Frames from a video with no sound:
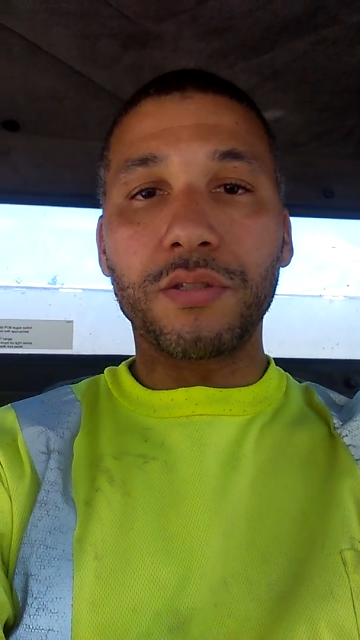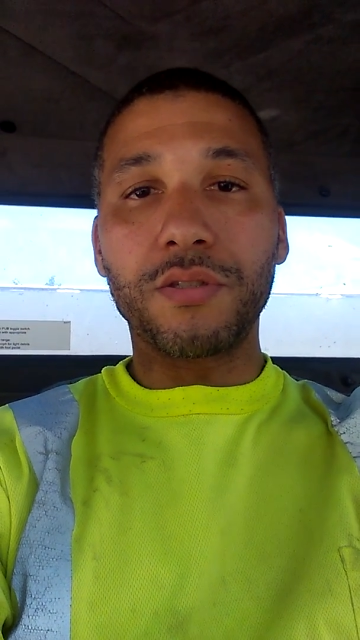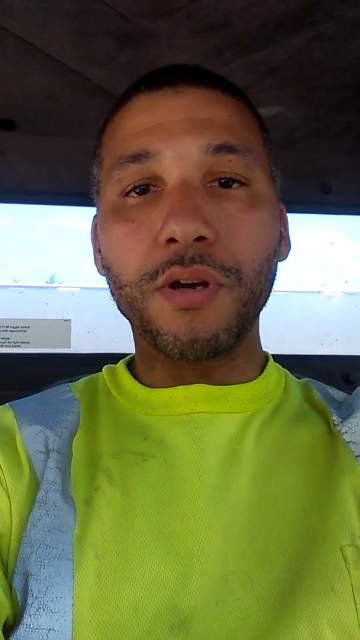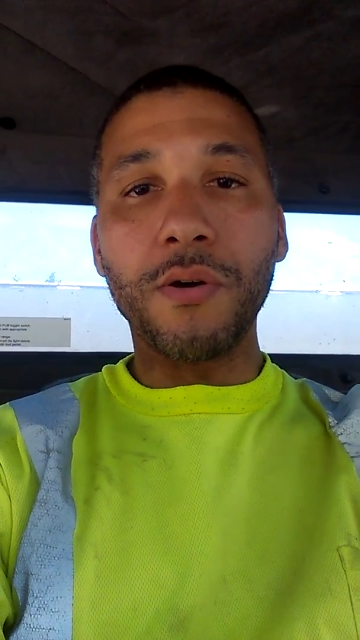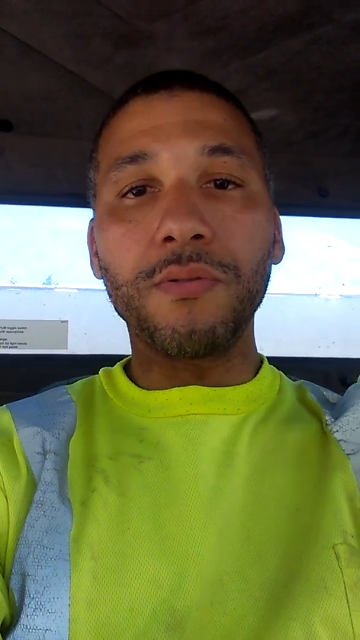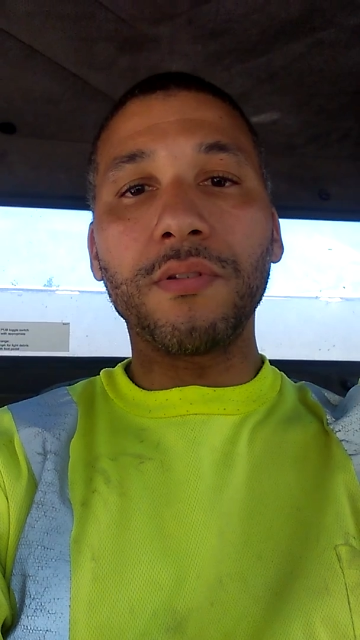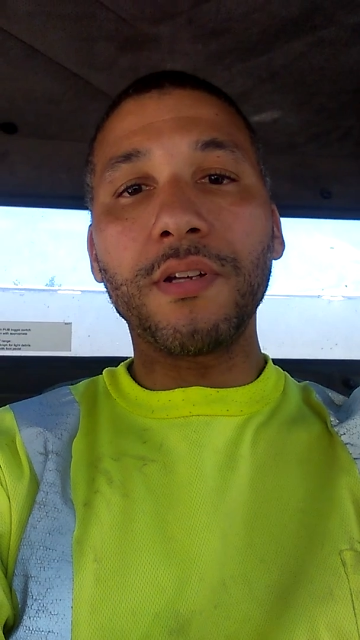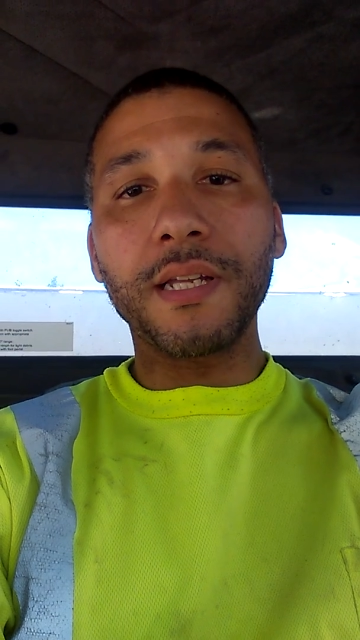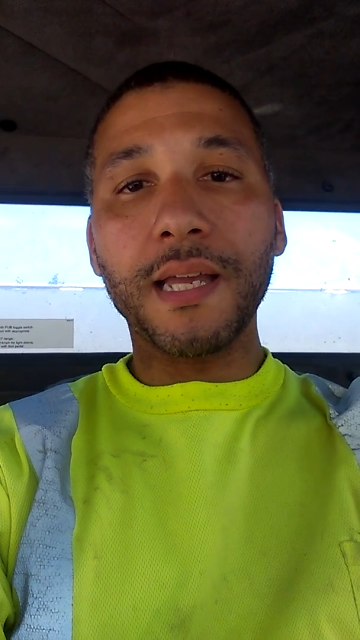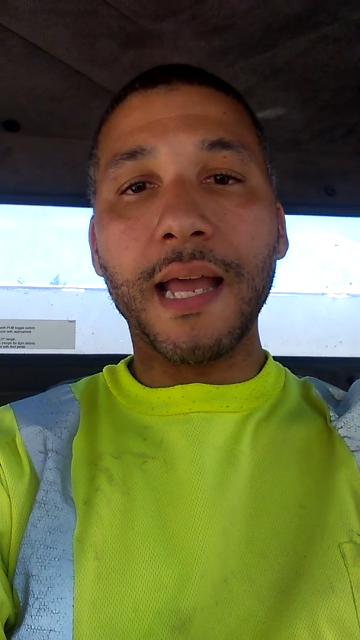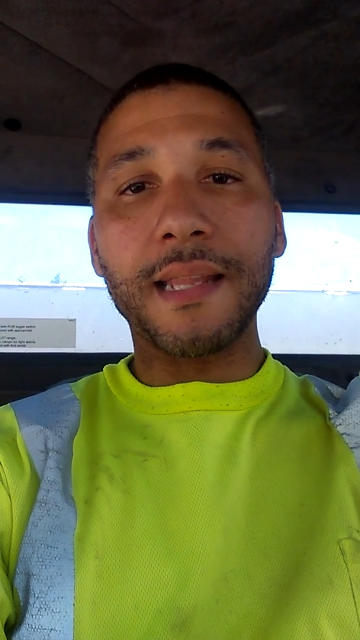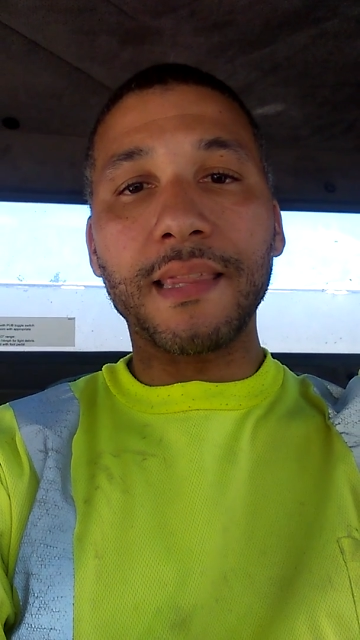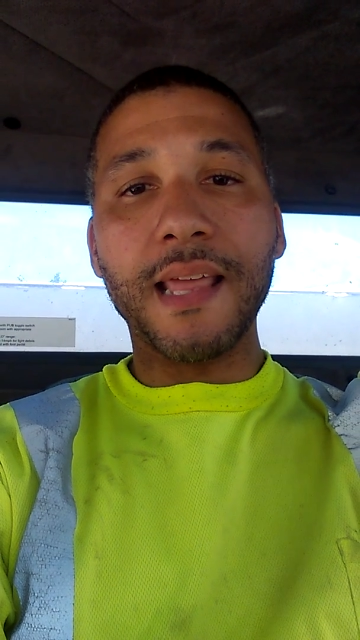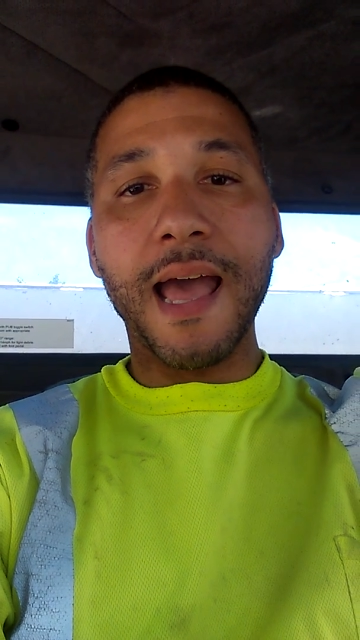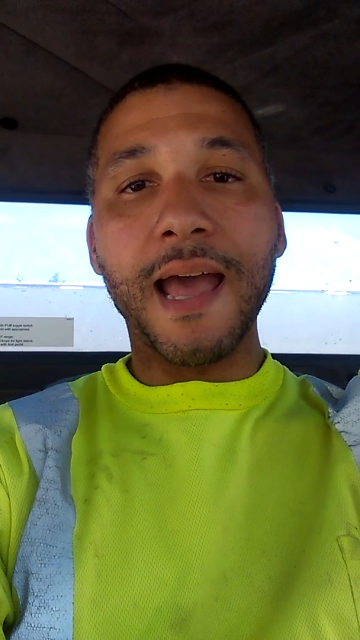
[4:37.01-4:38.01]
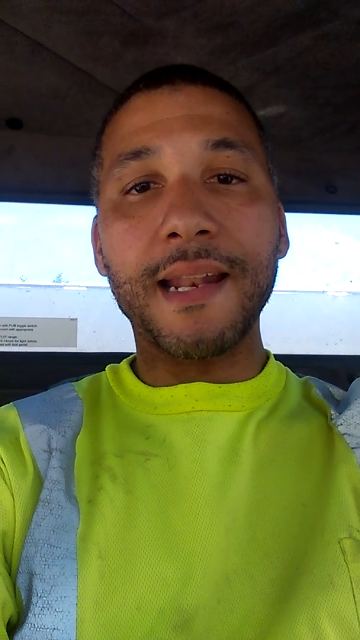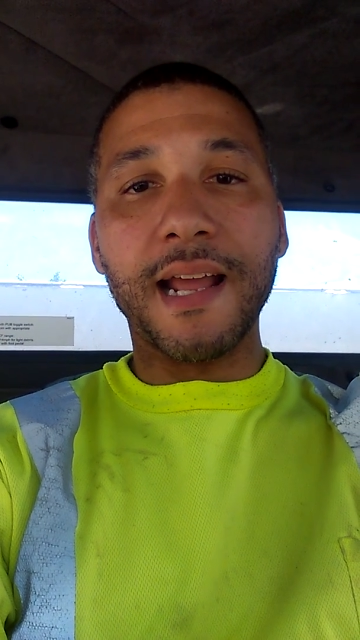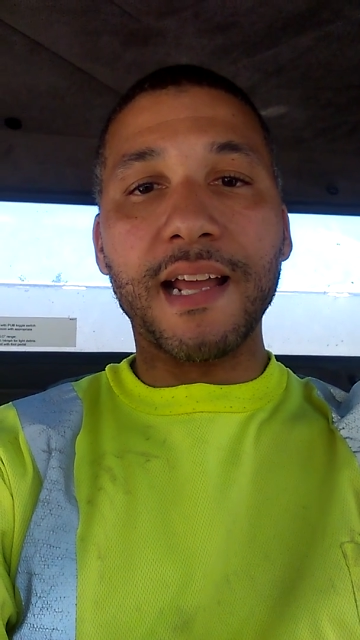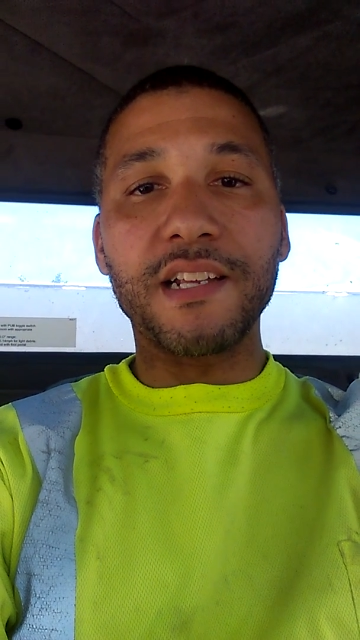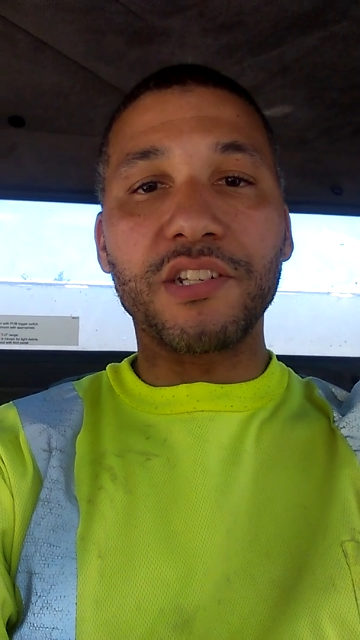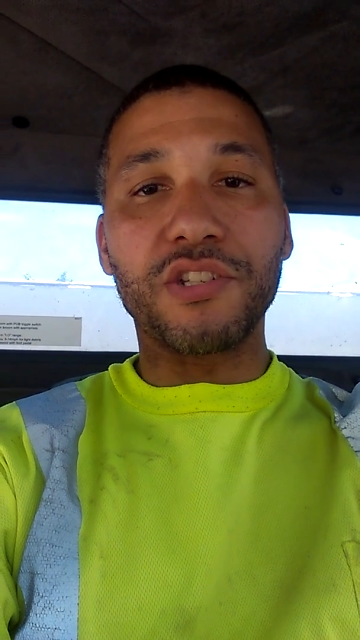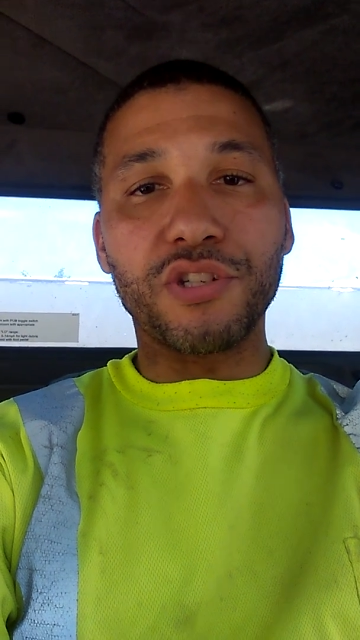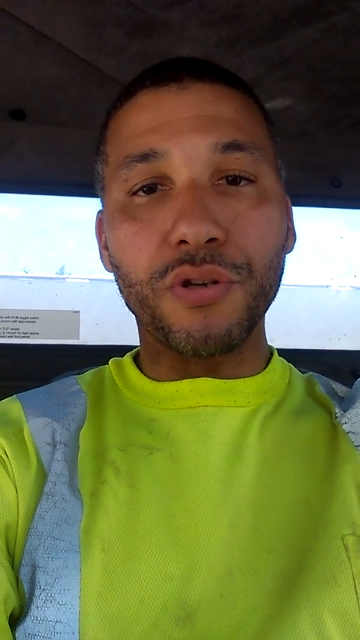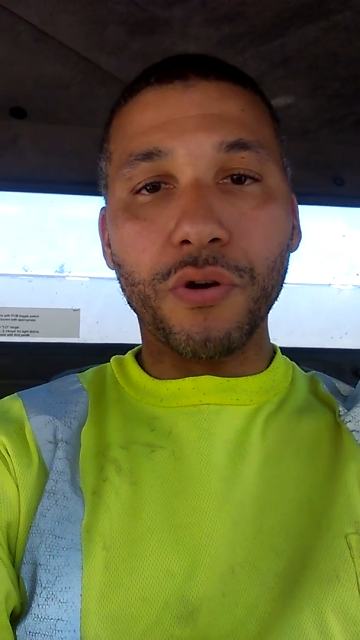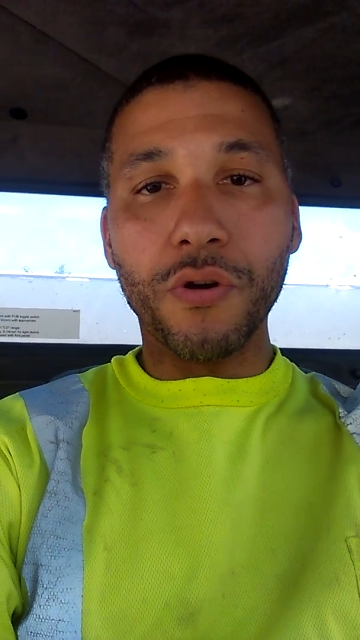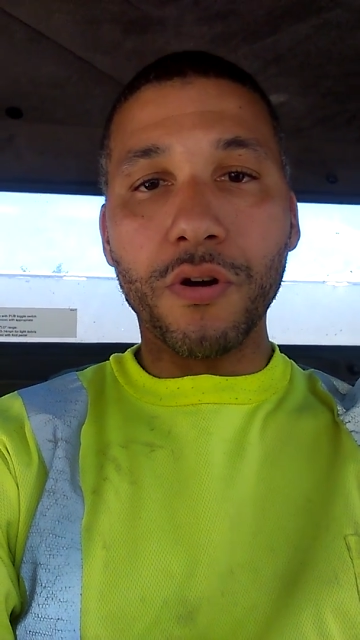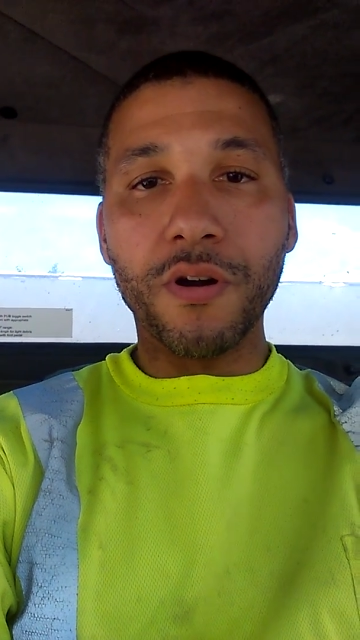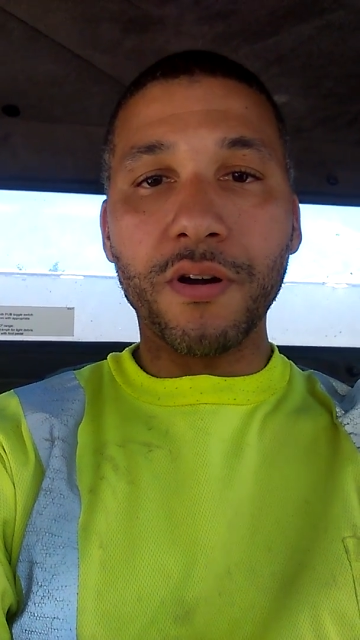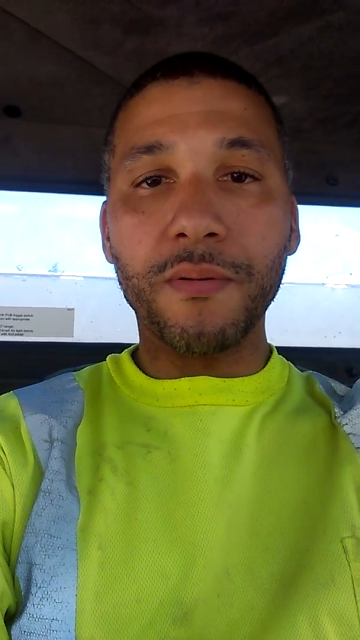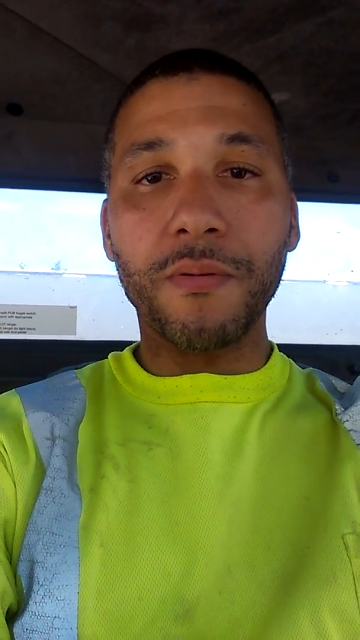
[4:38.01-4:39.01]
Don't look at that as
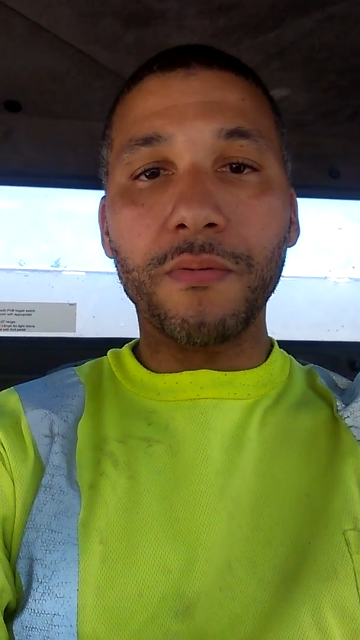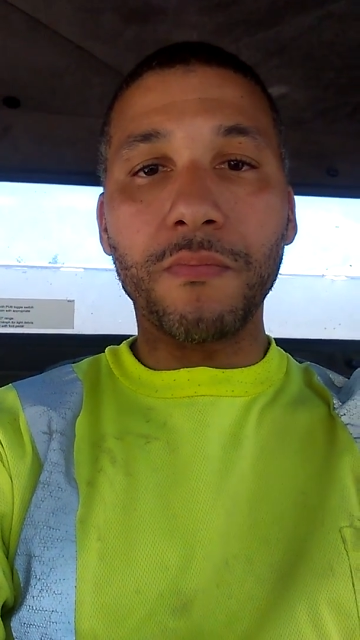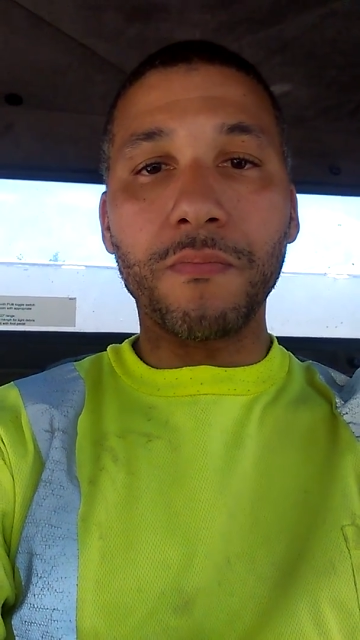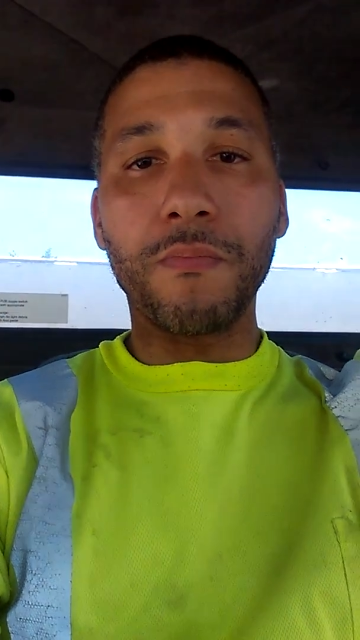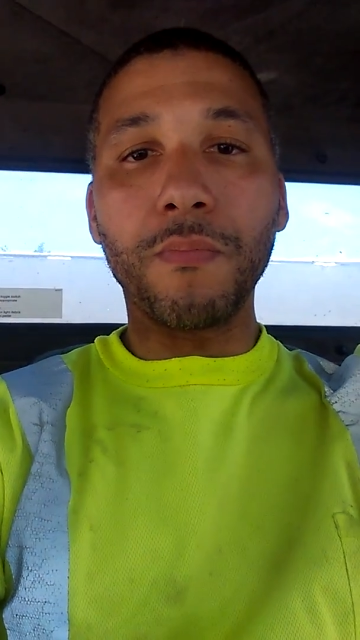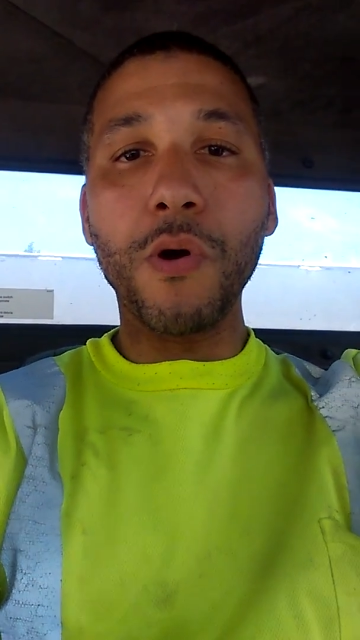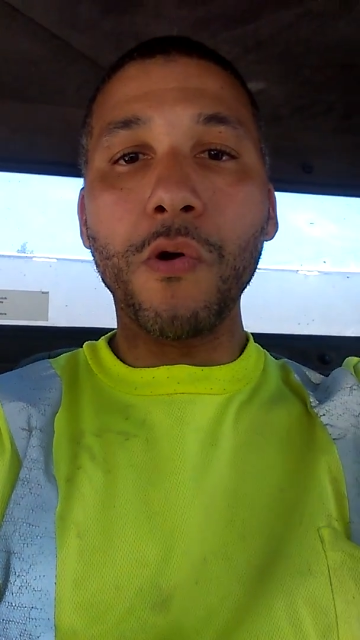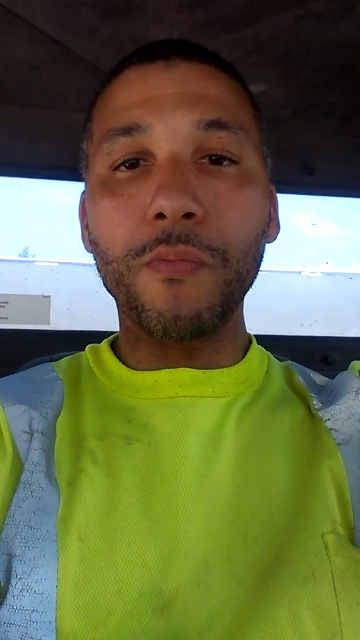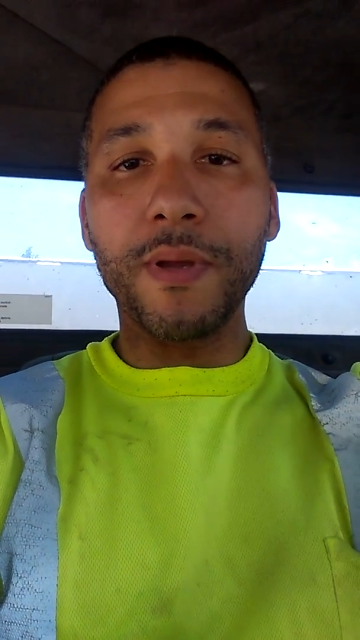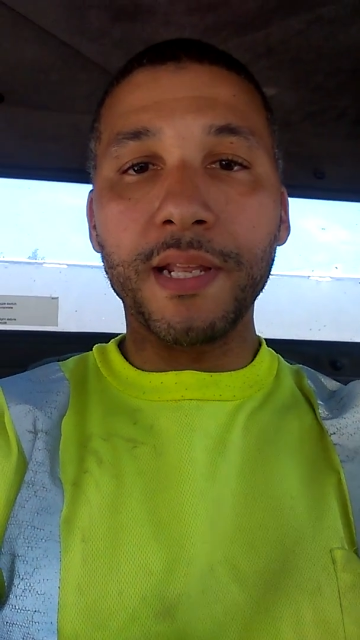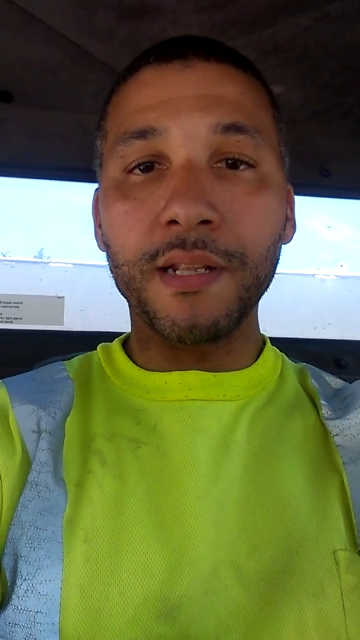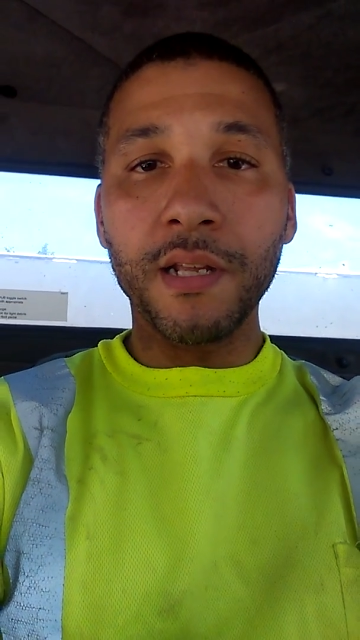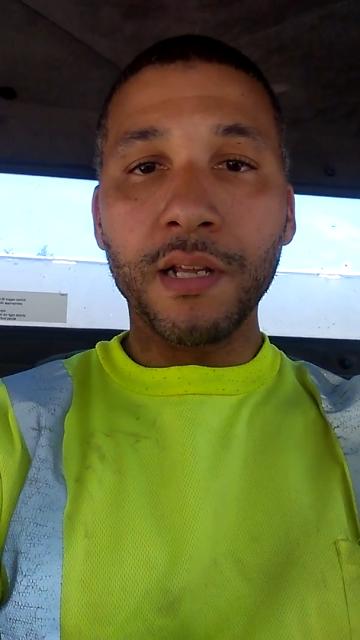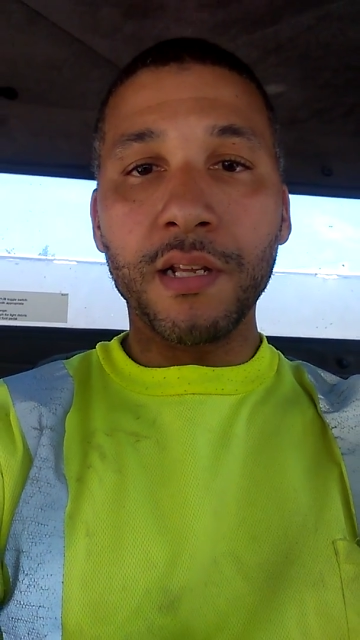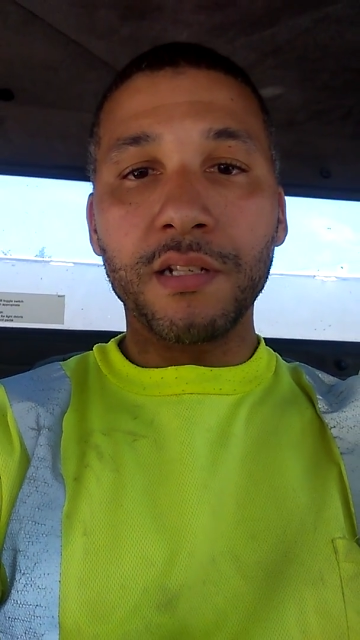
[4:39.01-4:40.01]
your moment